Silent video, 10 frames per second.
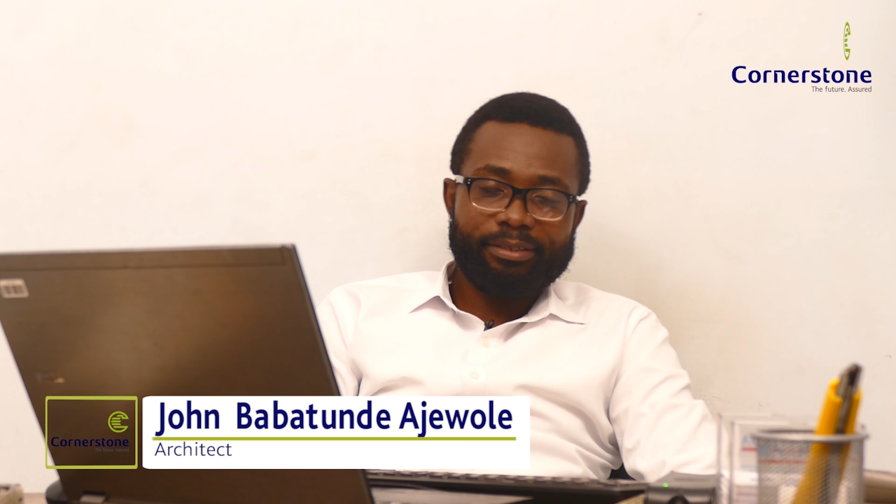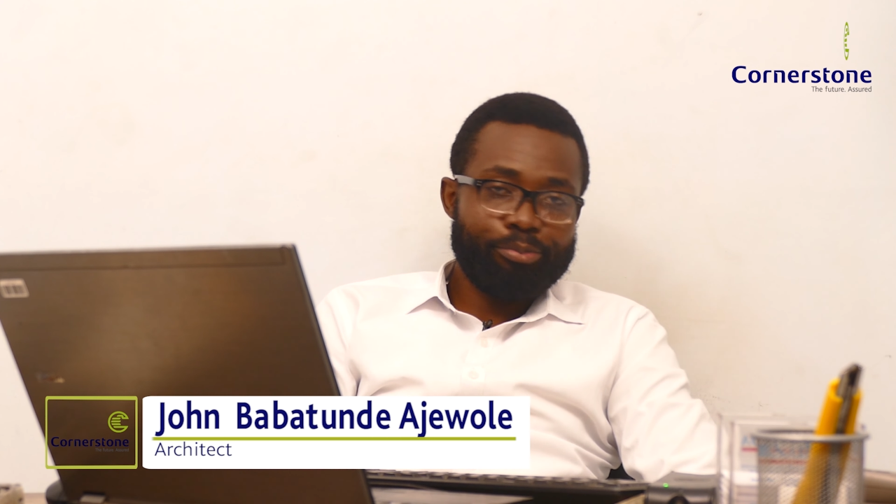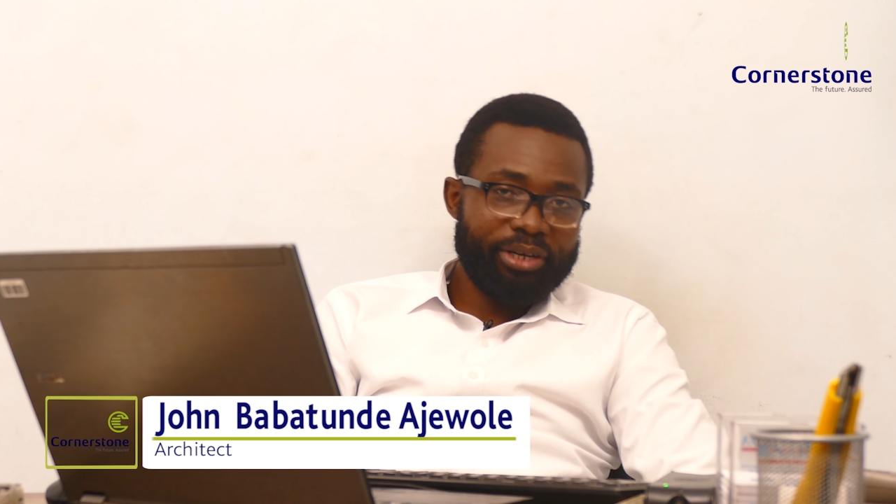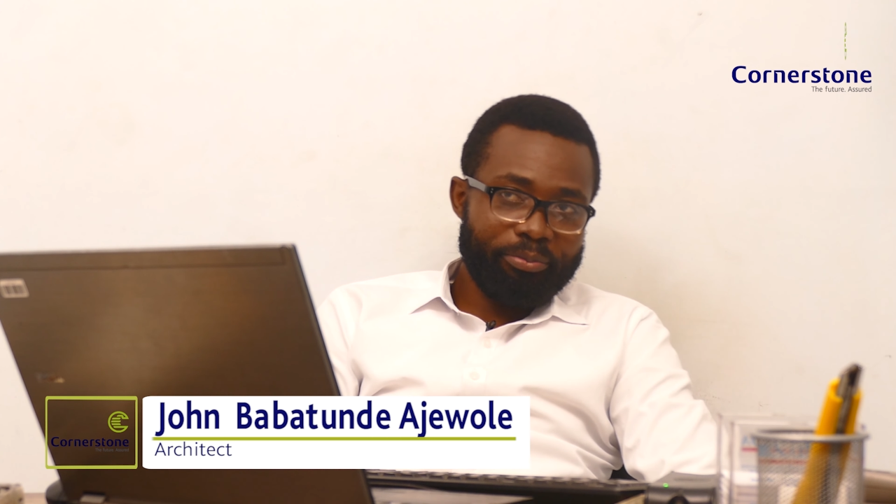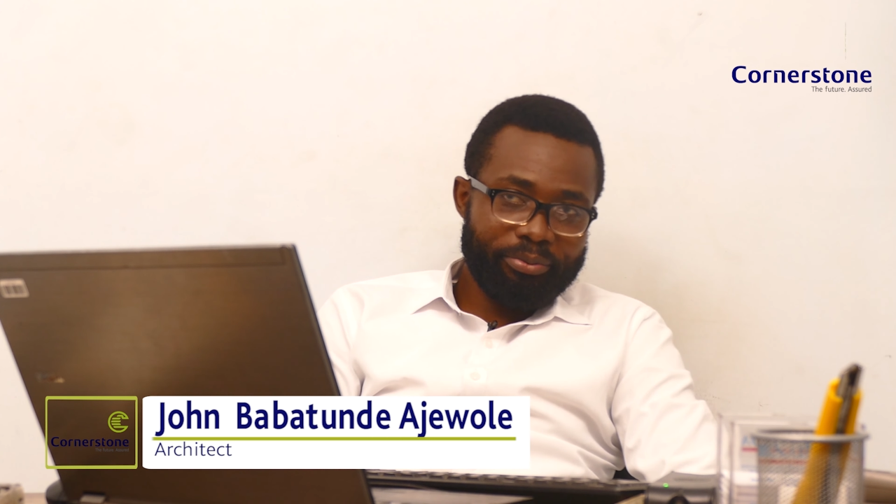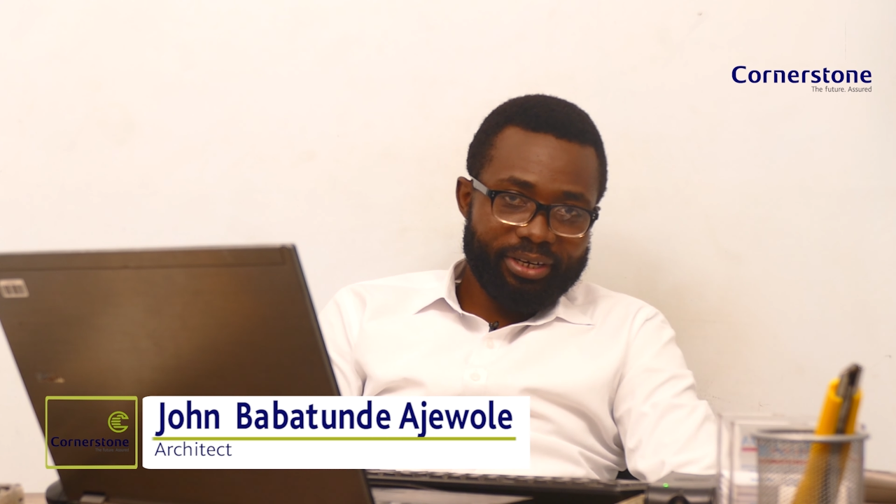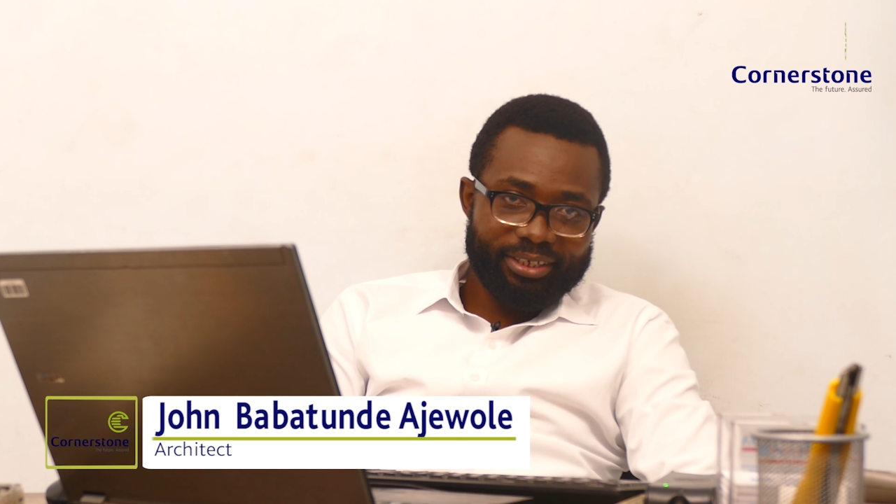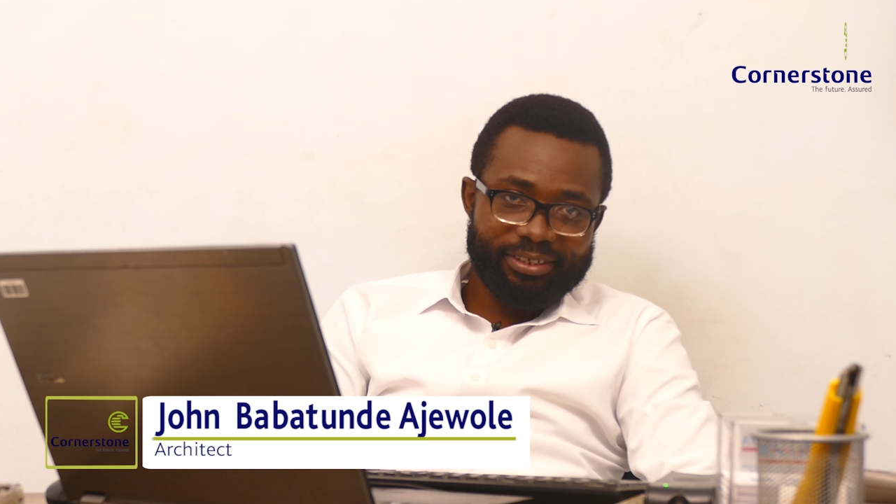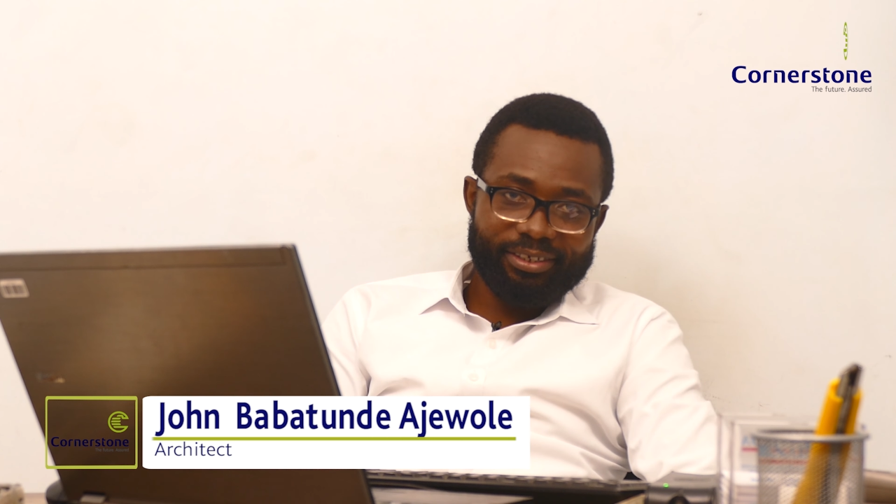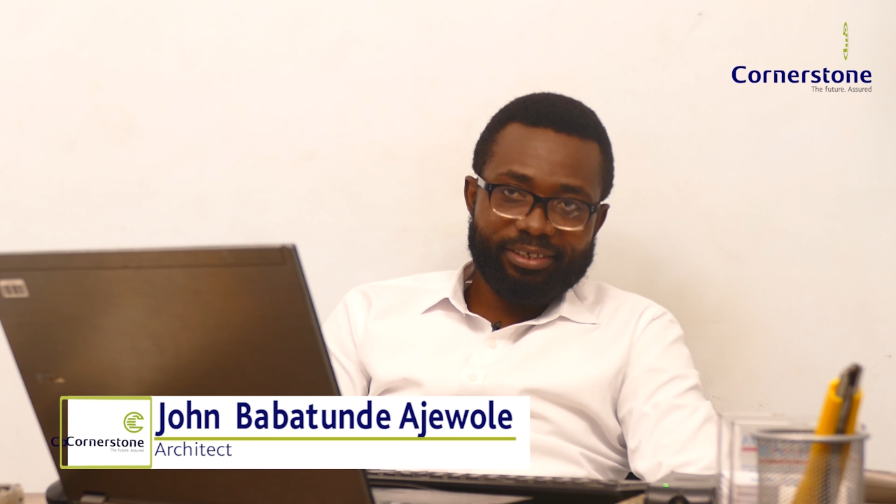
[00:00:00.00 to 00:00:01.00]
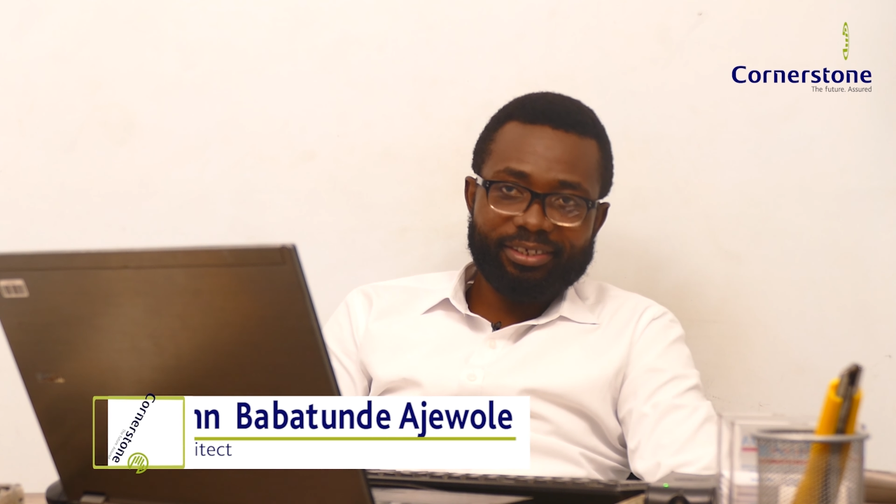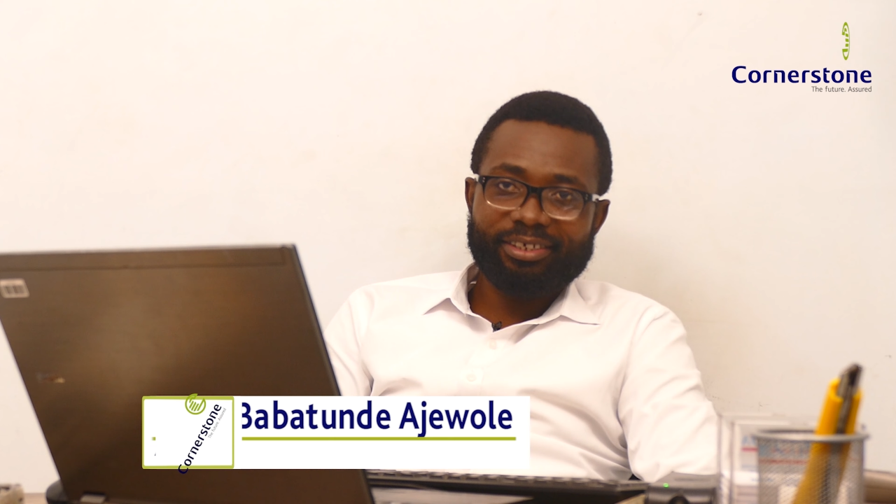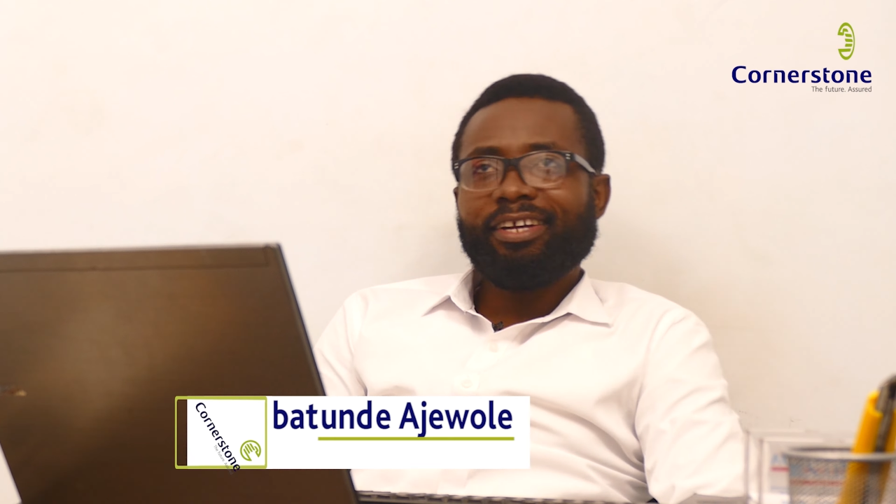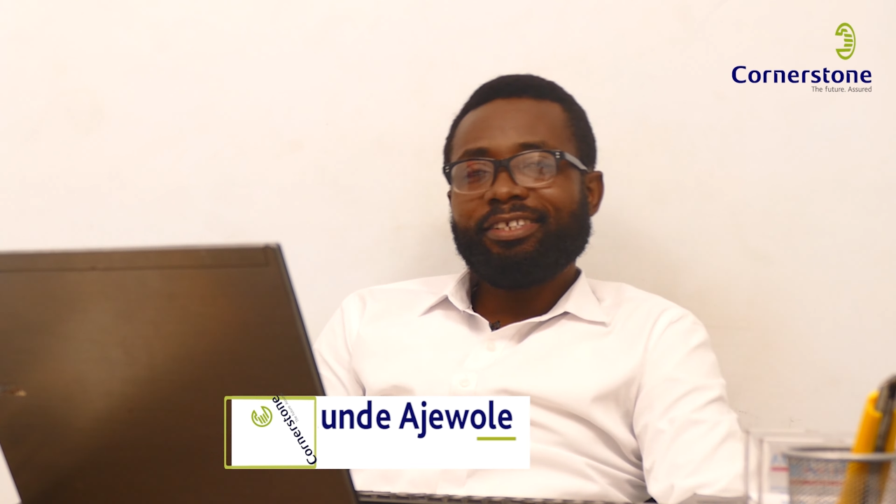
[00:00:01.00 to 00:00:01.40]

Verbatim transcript: by practice.